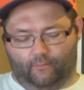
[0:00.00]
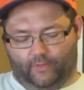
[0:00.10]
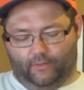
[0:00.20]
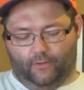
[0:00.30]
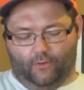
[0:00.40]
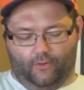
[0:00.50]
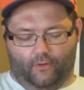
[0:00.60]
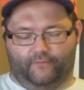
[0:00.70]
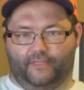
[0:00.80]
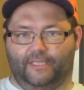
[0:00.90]
with the
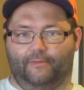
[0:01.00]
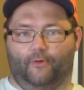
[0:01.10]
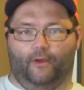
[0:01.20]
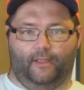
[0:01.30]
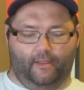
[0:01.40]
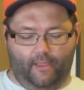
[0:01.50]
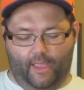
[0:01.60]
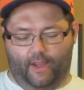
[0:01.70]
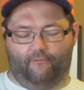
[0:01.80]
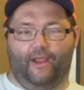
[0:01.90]
logo of the team on it,
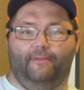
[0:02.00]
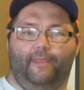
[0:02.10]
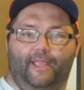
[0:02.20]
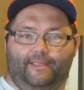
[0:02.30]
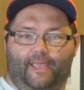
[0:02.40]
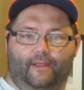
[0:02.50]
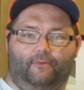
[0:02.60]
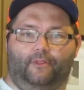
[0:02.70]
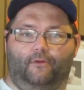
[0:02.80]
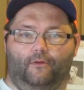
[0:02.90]
and a red bandana
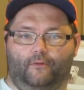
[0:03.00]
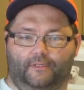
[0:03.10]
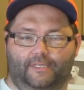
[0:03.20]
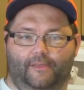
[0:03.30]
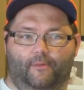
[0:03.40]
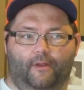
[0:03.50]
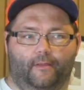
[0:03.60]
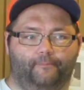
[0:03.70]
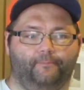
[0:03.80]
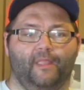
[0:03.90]
with the logo of the team on
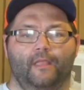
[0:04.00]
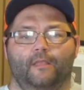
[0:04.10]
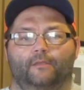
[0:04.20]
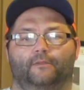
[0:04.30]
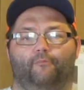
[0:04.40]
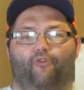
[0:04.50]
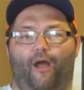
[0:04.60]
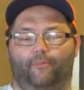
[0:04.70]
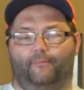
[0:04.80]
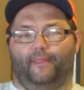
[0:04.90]
it. The
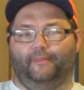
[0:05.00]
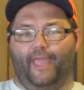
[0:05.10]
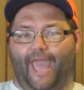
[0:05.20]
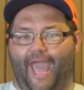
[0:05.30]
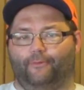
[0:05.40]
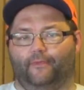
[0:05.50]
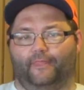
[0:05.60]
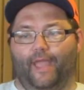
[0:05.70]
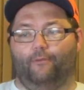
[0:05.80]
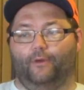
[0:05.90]
problem that they had with
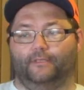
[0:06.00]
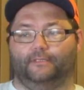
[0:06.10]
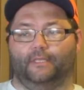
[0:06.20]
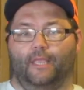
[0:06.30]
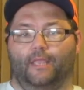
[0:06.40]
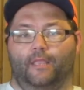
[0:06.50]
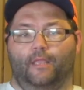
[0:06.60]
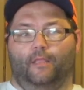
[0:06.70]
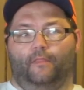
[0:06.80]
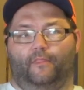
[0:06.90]
that was
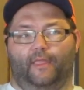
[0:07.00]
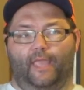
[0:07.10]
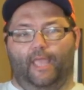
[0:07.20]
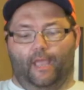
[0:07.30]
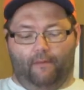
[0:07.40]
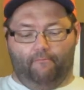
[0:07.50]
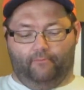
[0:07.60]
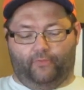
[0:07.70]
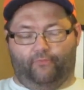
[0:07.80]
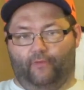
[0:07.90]
the
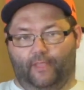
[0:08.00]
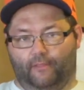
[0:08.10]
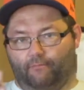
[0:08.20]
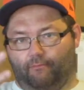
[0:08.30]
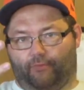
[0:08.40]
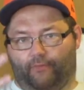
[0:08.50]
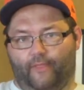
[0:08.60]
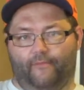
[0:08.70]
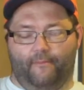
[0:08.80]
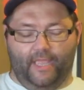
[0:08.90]
three
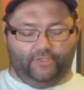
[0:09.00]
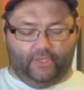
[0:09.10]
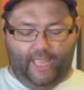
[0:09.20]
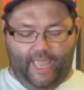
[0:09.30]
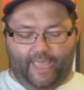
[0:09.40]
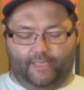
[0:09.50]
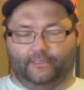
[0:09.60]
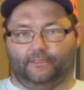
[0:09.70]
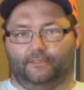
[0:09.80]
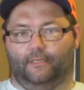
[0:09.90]
of the major
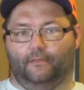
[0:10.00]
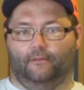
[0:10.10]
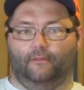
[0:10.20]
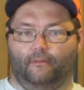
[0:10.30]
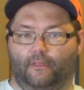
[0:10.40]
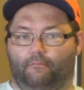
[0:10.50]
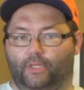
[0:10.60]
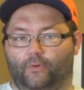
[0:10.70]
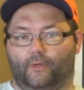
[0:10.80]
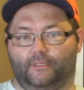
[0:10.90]
gangs, the
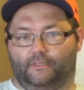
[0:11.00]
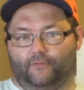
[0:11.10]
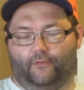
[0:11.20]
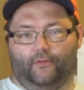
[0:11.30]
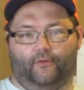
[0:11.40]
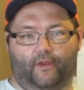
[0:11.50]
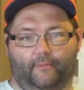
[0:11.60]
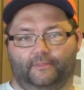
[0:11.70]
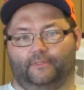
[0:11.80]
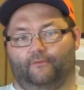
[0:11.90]
blue ones for the
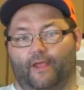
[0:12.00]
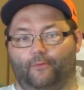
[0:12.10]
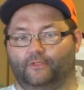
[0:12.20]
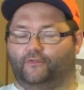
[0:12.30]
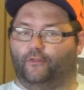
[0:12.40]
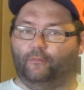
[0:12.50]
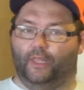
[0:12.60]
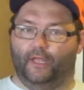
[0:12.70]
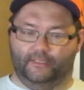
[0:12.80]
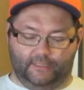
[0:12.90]
Crips, the red ones for the
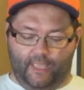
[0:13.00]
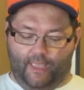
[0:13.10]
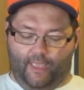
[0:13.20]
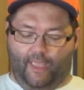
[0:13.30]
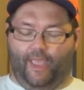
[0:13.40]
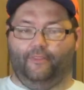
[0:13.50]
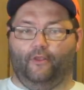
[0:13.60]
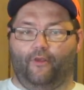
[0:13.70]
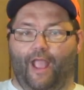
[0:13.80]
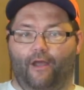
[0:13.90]
Bloods, and the
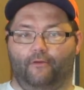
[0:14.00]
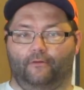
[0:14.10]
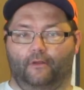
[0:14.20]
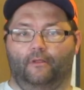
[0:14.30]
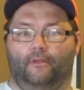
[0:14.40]
crown